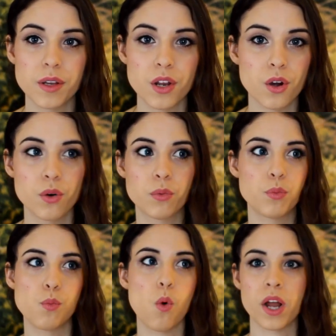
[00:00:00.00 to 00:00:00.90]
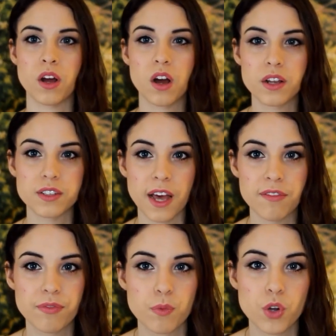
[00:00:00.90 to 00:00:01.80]
you know, why not, to
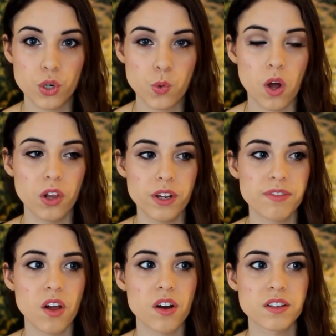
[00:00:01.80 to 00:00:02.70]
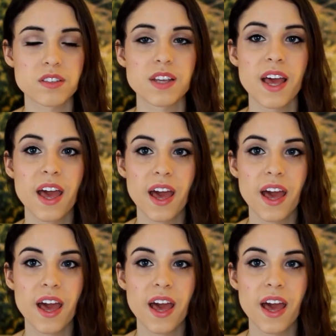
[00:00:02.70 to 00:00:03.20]
have good quality vlogs.